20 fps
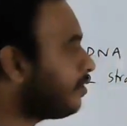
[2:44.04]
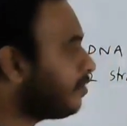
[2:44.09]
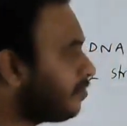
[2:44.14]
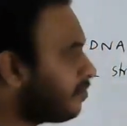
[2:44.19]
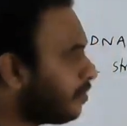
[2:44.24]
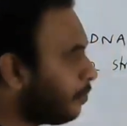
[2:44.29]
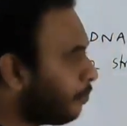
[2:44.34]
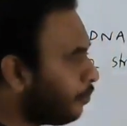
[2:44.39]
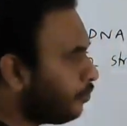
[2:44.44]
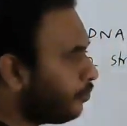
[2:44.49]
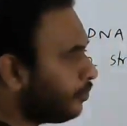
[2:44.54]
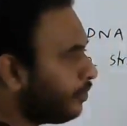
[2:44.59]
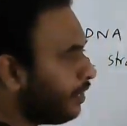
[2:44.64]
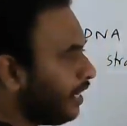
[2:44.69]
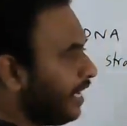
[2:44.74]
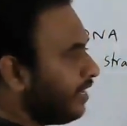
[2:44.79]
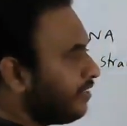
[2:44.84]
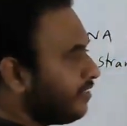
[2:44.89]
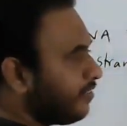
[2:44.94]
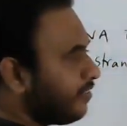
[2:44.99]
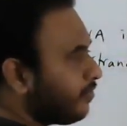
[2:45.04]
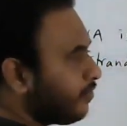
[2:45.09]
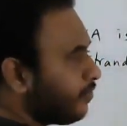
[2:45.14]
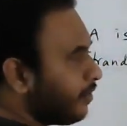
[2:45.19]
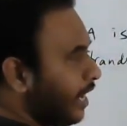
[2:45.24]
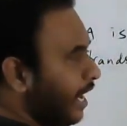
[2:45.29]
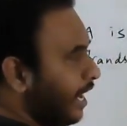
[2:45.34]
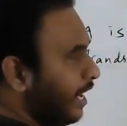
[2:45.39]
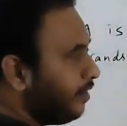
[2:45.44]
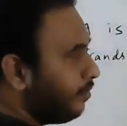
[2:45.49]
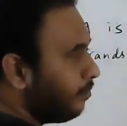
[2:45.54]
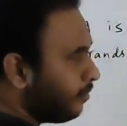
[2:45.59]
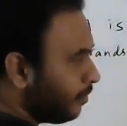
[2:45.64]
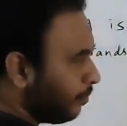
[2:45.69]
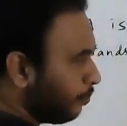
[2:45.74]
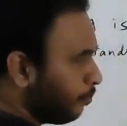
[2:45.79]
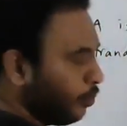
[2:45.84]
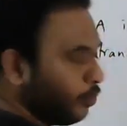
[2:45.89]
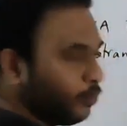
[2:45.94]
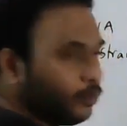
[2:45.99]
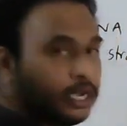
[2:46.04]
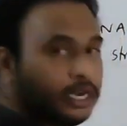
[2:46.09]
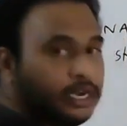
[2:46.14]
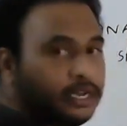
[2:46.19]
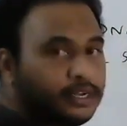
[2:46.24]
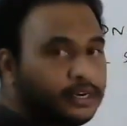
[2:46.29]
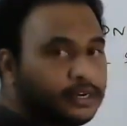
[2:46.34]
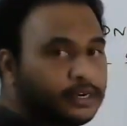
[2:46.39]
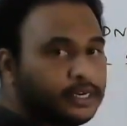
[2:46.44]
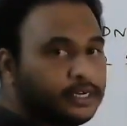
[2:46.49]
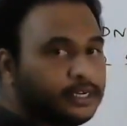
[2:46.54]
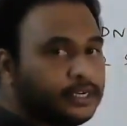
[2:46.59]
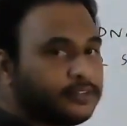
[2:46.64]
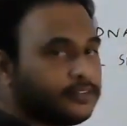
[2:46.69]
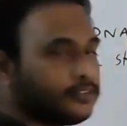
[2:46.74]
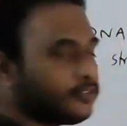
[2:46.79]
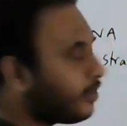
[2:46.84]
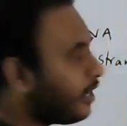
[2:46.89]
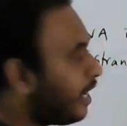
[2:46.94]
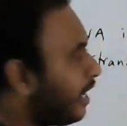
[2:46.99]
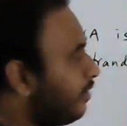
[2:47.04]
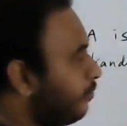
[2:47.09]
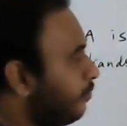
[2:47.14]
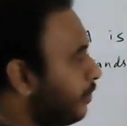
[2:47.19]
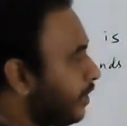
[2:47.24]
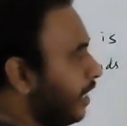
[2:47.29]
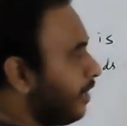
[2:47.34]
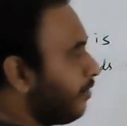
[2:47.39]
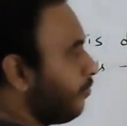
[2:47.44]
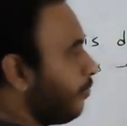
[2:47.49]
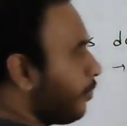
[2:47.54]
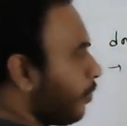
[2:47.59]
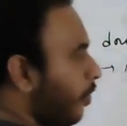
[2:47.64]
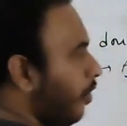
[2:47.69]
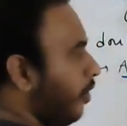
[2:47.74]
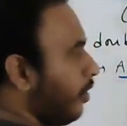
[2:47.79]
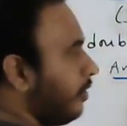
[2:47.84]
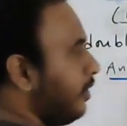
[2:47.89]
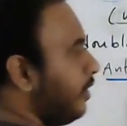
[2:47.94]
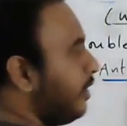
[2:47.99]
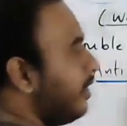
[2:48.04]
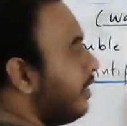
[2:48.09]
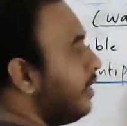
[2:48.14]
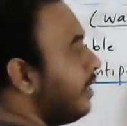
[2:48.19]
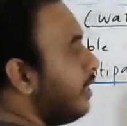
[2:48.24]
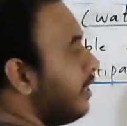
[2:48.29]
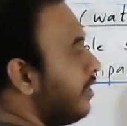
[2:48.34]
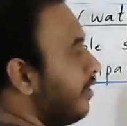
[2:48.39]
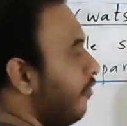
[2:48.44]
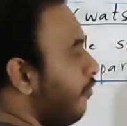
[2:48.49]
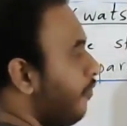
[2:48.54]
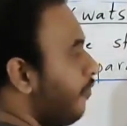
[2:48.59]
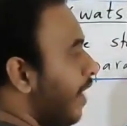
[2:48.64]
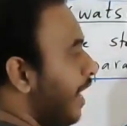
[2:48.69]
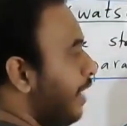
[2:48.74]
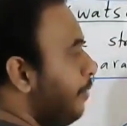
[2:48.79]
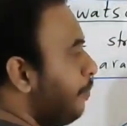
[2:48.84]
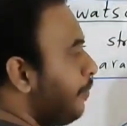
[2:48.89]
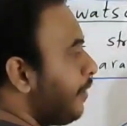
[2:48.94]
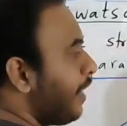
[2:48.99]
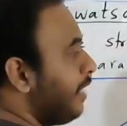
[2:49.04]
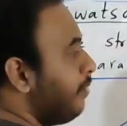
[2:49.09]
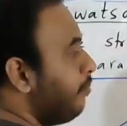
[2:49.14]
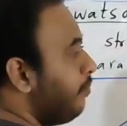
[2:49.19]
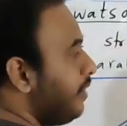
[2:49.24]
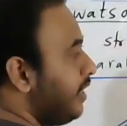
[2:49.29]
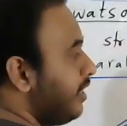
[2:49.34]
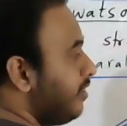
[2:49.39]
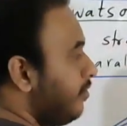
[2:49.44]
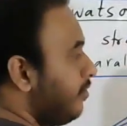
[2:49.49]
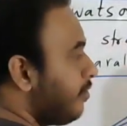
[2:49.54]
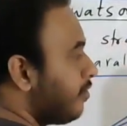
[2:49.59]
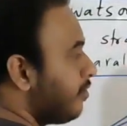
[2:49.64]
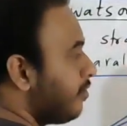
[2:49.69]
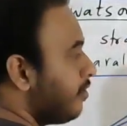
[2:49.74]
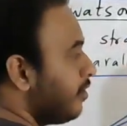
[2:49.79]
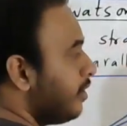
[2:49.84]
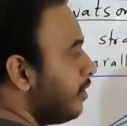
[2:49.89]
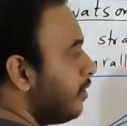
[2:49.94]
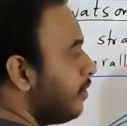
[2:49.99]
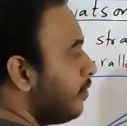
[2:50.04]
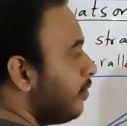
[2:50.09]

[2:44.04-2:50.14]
Suppose you take this strand, the blue color strand which I have drawn, the 5' means,